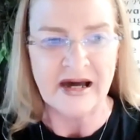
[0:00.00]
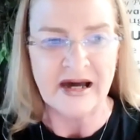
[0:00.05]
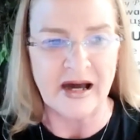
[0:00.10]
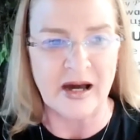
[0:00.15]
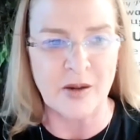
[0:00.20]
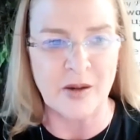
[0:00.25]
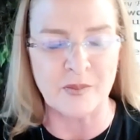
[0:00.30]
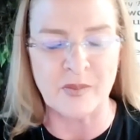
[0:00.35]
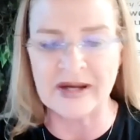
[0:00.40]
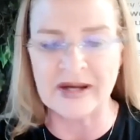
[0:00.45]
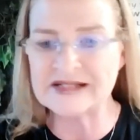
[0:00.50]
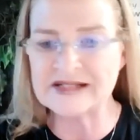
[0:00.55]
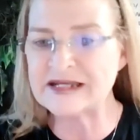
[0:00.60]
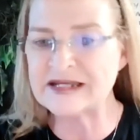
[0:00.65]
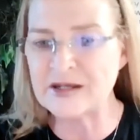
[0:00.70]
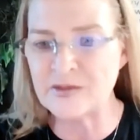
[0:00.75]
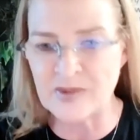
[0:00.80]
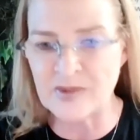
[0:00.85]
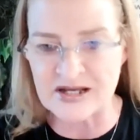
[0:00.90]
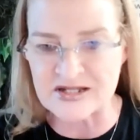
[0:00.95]
My
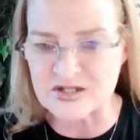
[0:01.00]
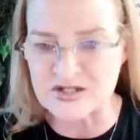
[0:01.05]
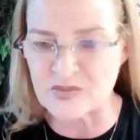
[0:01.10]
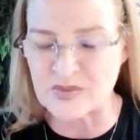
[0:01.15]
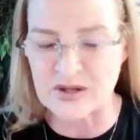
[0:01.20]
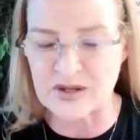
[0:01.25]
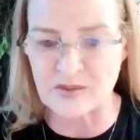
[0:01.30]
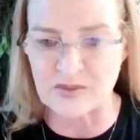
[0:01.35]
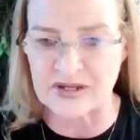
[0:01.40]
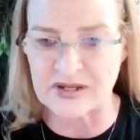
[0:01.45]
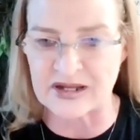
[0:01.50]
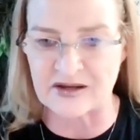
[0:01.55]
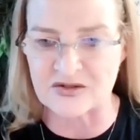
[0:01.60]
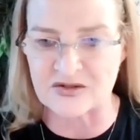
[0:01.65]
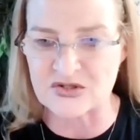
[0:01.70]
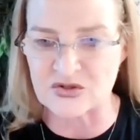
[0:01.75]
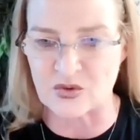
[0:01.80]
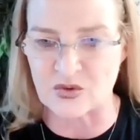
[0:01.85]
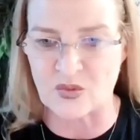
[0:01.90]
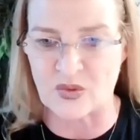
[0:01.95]
team has to be able to
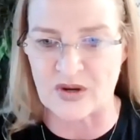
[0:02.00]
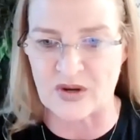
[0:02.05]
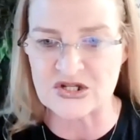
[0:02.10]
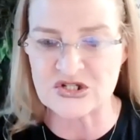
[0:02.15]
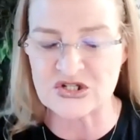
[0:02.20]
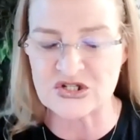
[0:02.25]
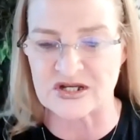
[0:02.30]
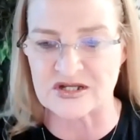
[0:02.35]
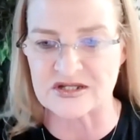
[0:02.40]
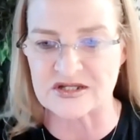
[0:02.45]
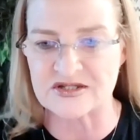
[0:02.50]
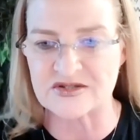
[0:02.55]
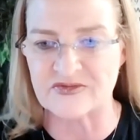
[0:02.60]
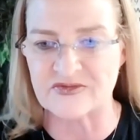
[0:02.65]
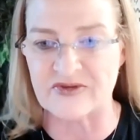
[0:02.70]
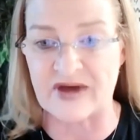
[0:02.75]
answer questions.